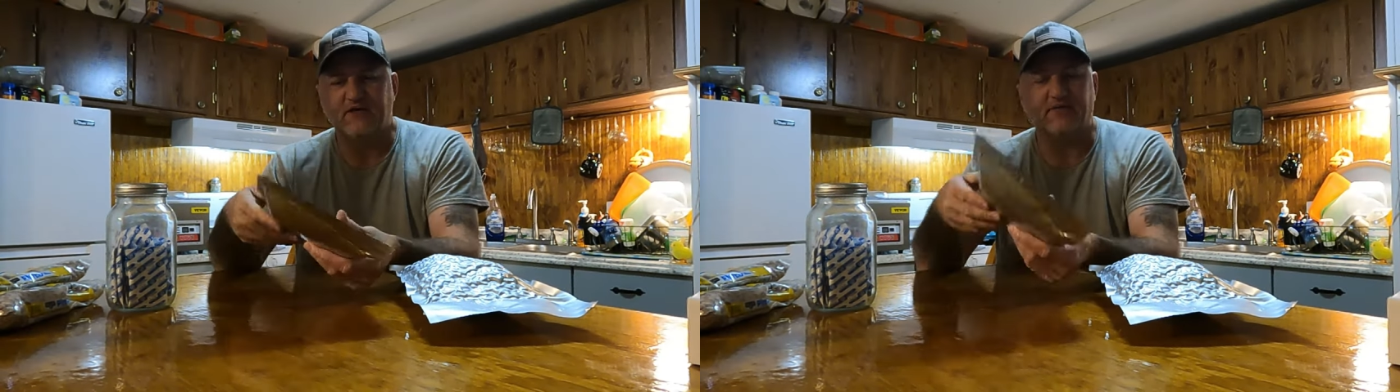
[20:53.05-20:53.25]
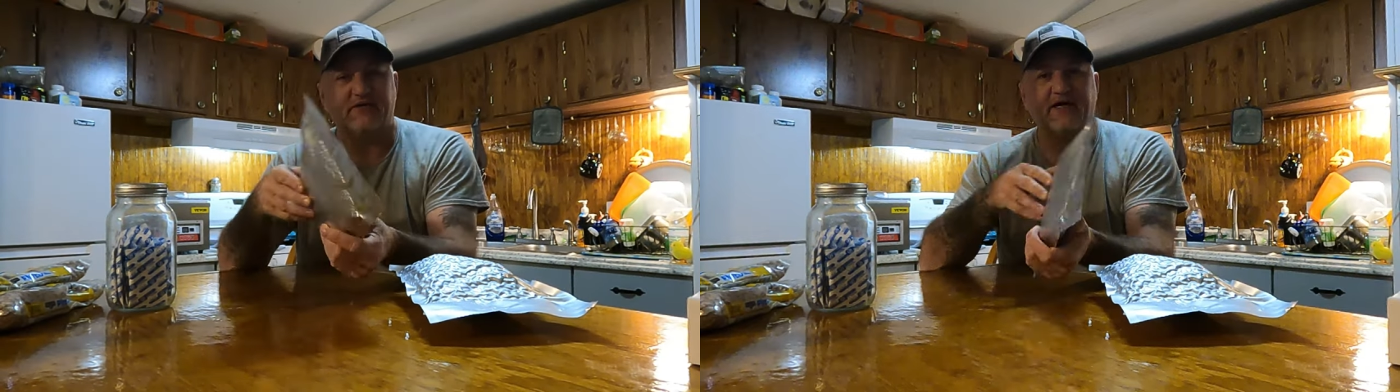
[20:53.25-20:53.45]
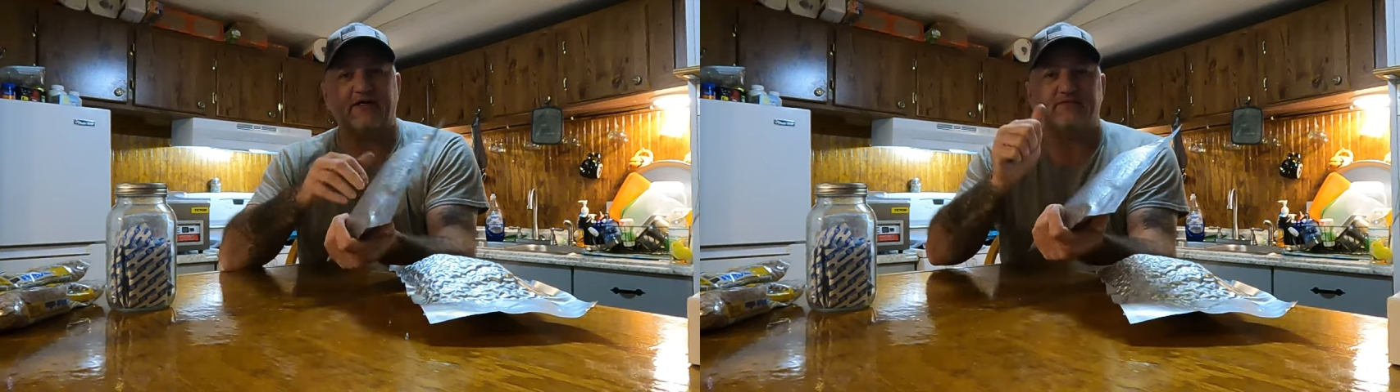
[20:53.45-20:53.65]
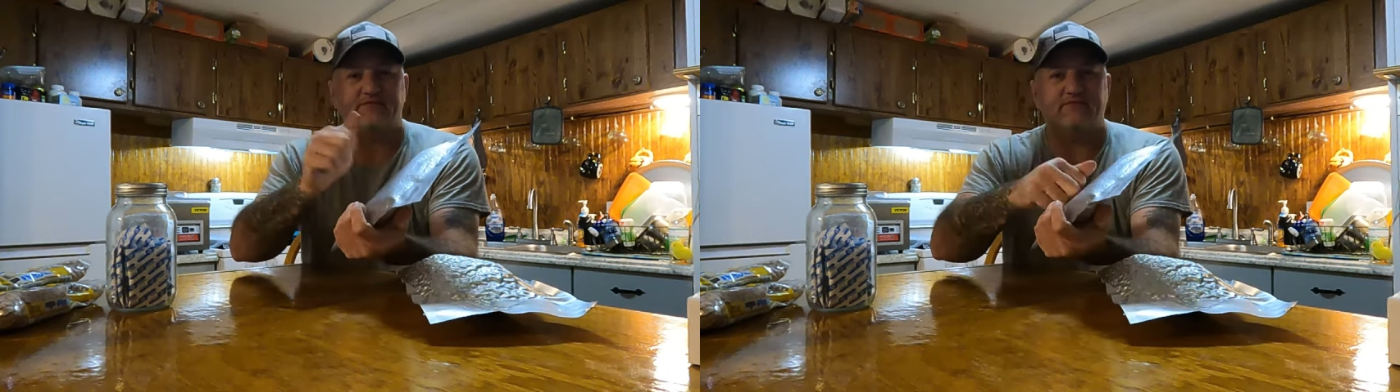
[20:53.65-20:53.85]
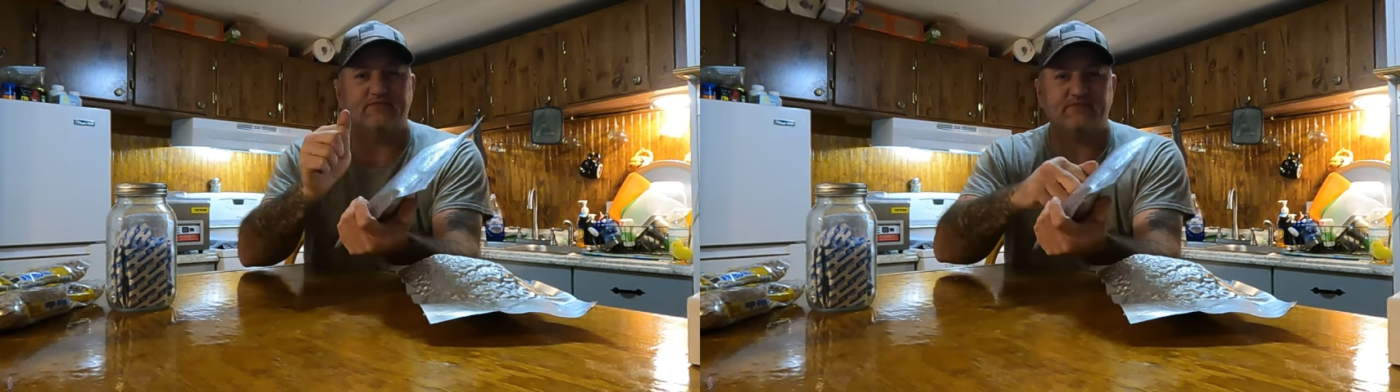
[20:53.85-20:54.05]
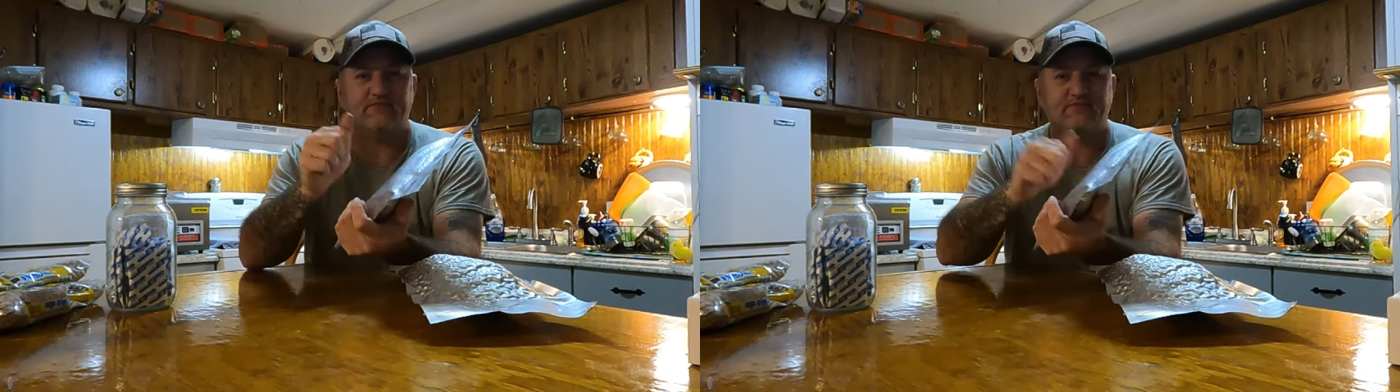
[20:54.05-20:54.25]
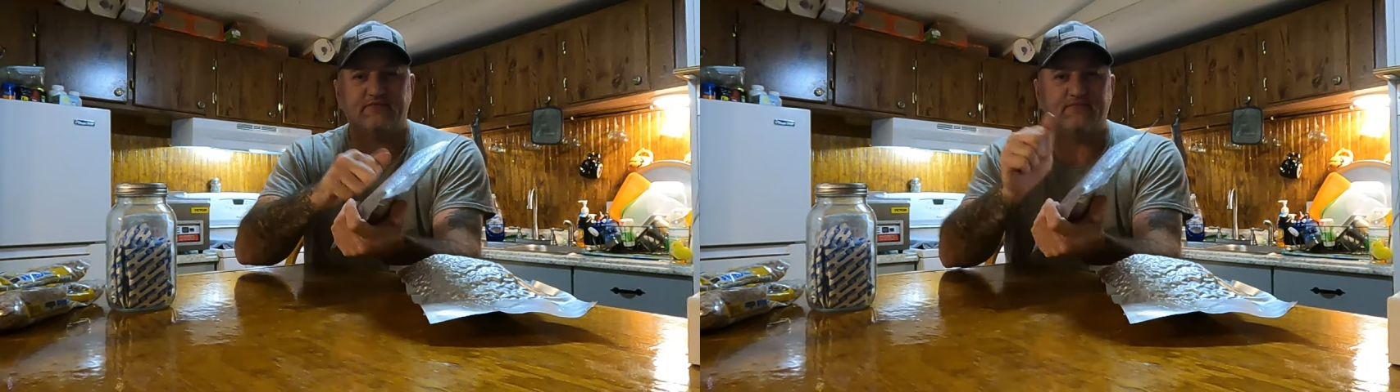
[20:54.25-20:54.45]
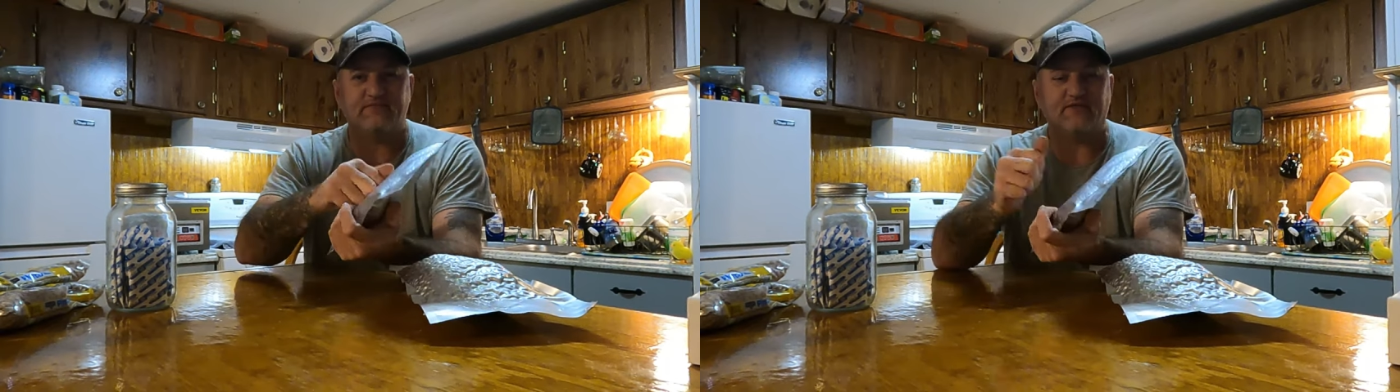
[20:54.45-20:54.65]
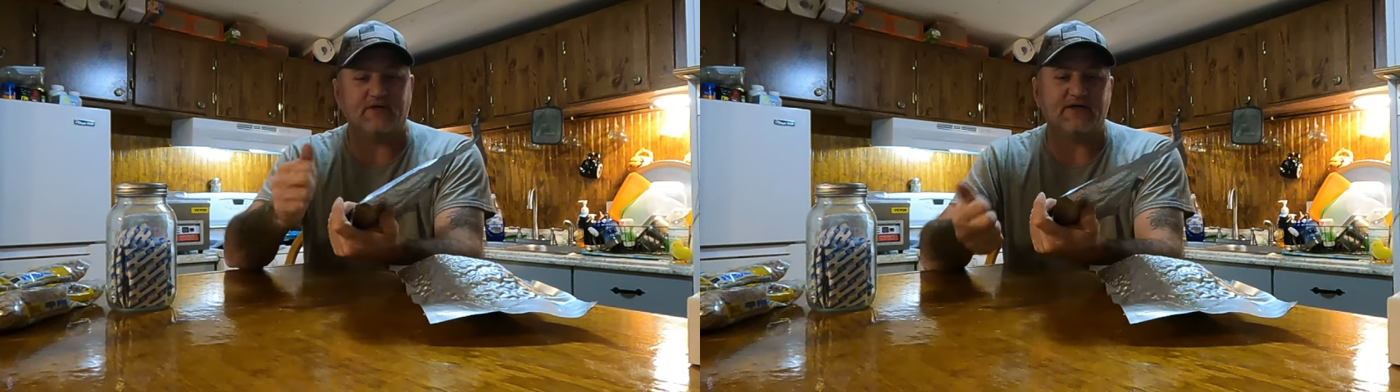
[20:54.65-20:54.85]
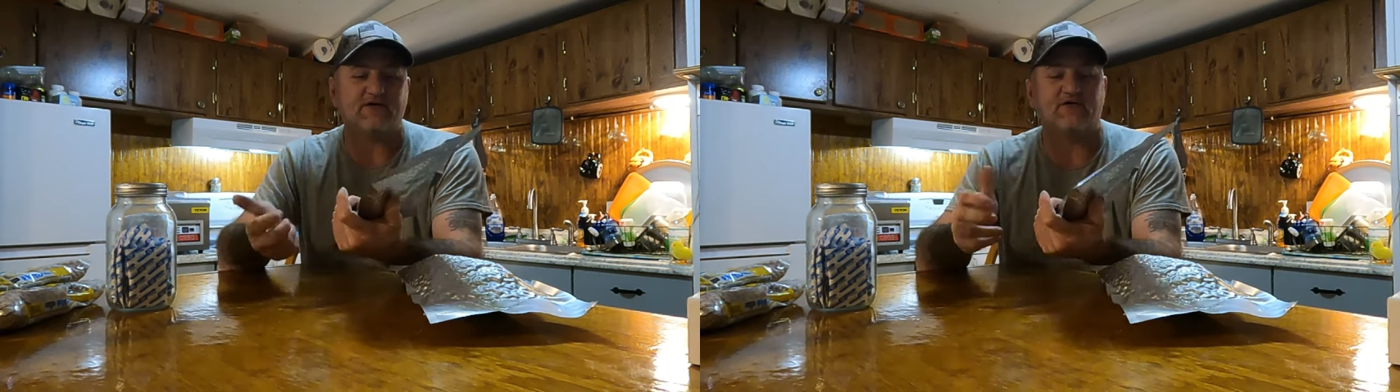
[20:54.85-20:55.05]
I mean, that's,
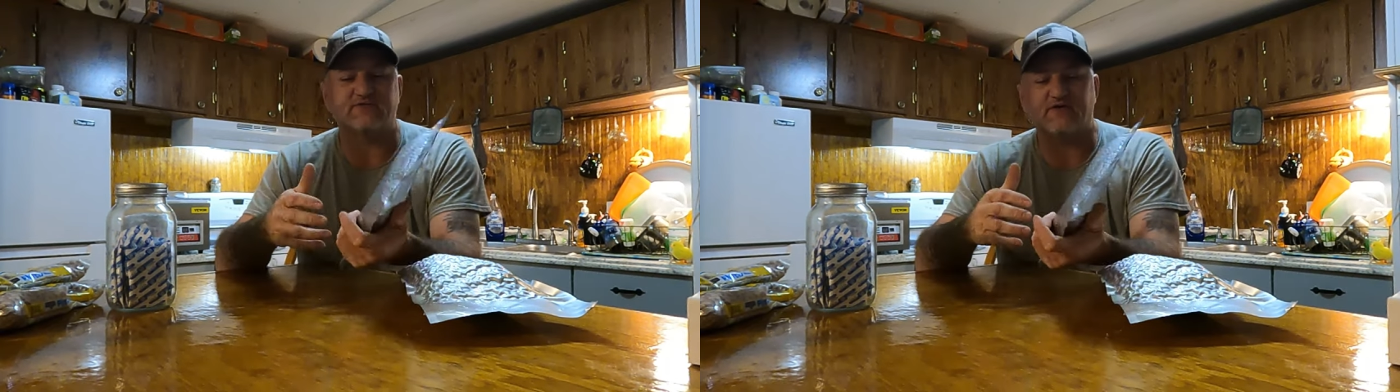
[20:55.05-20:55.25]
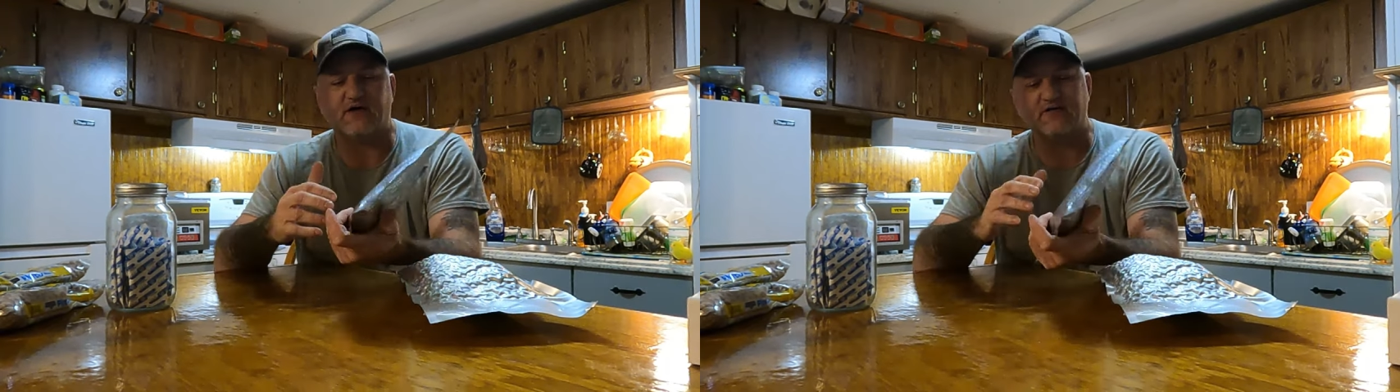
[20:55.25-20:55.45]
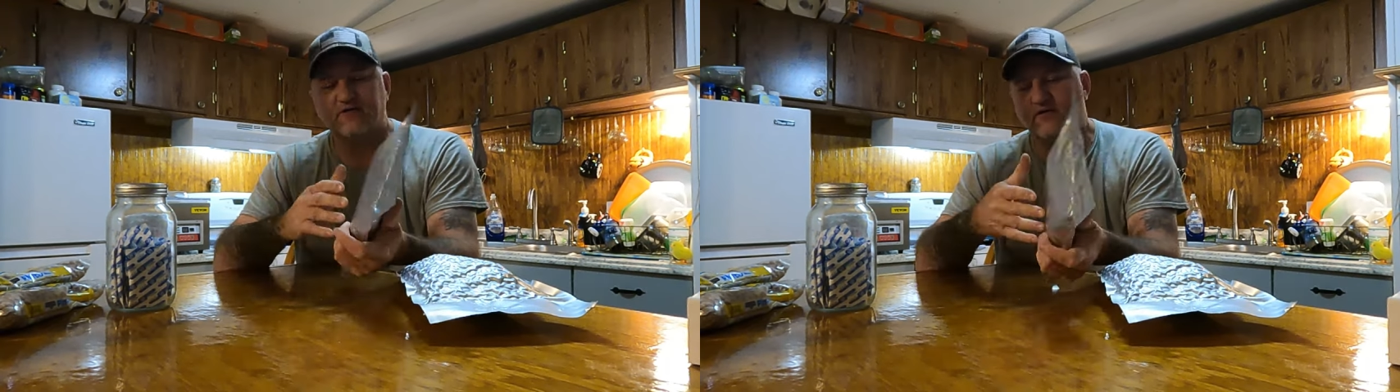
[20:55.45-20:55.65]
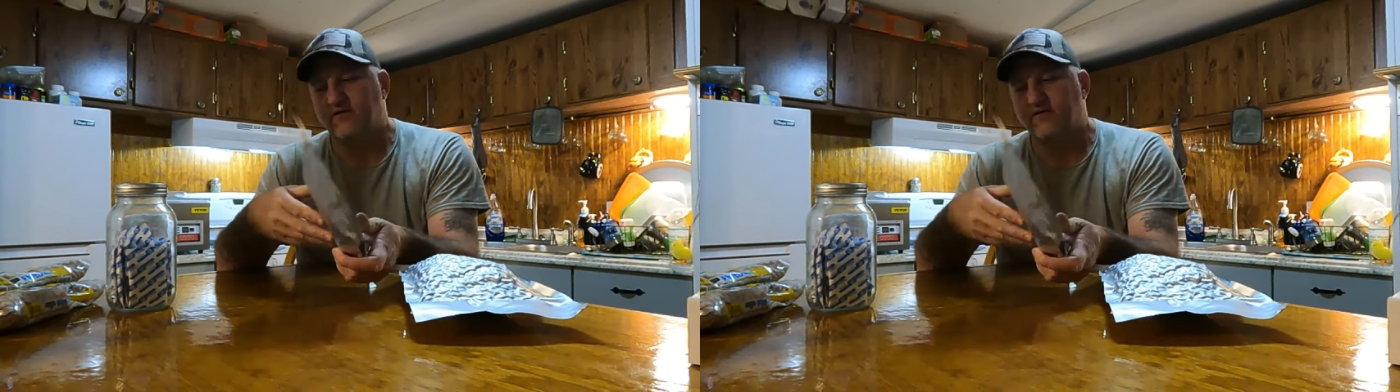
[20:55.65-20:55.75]
that's hard as rock.